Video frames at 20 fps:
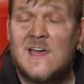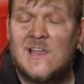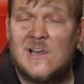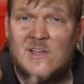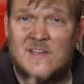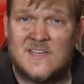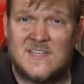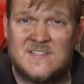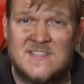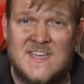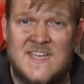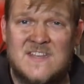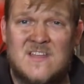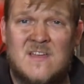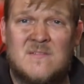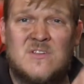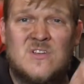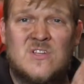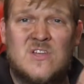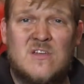Like I said,
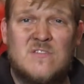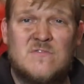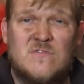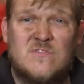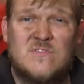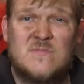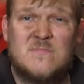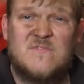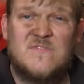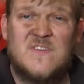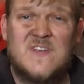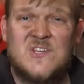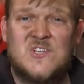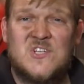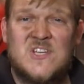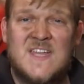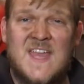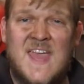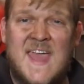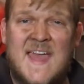I'm going to go through some
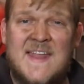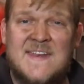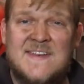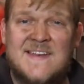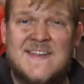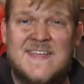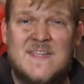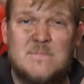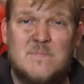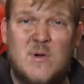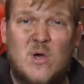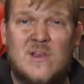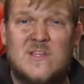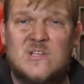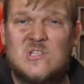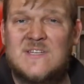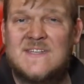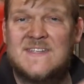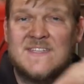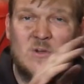finishing, handling,
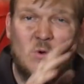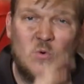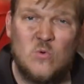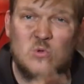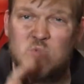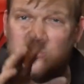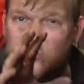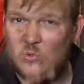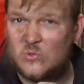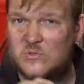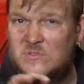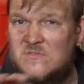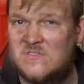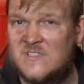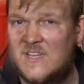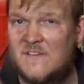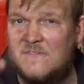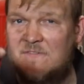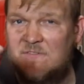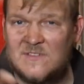polishing, all sorts of
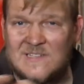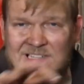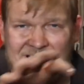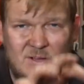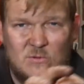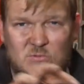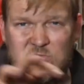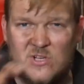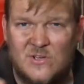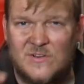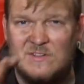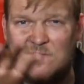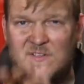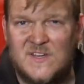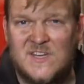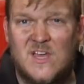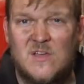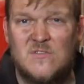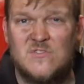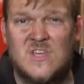stuff, little tiny
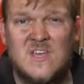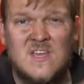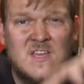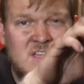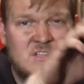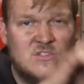videos.